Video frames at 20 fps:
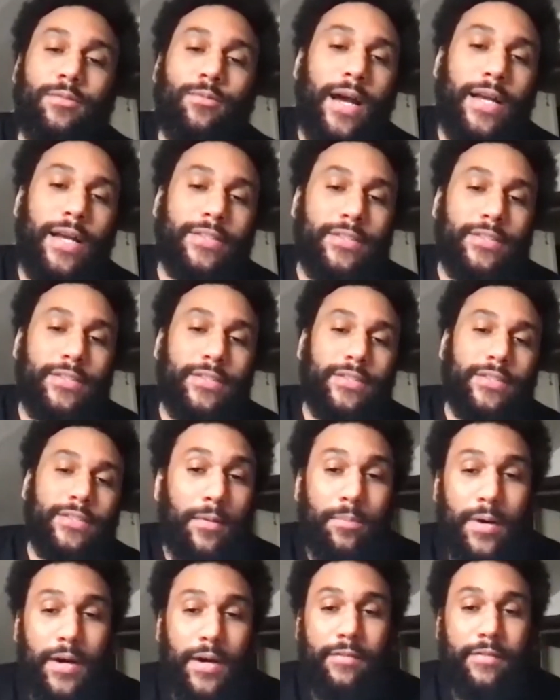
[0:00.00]
whites all
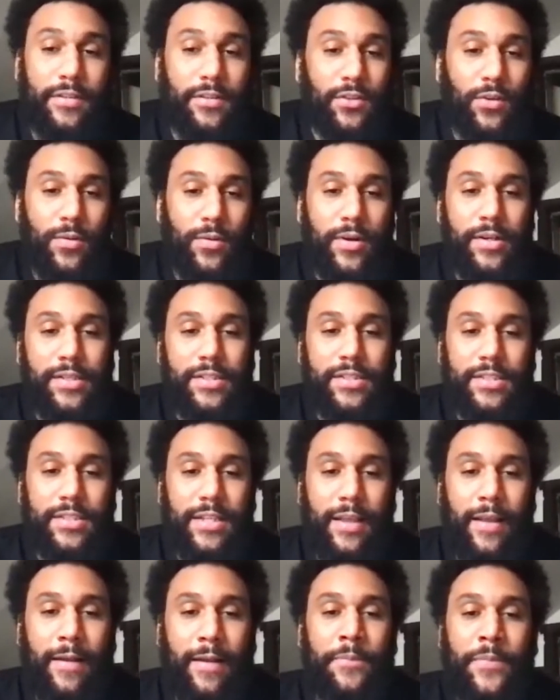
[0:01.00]
above a thorny
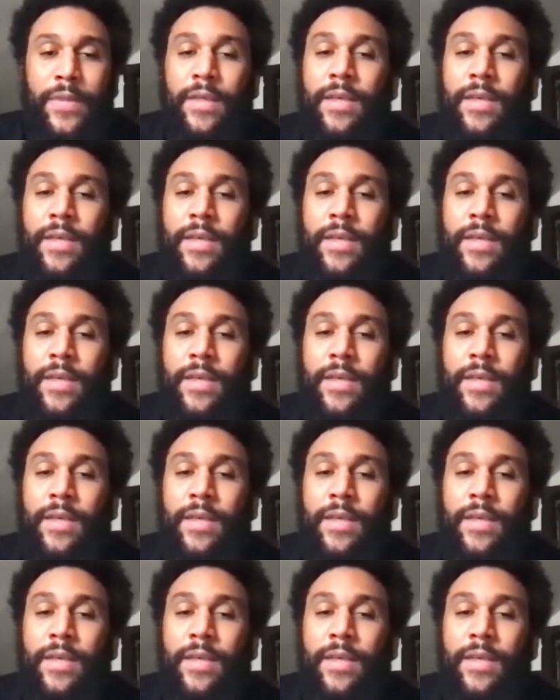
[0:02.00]
stem,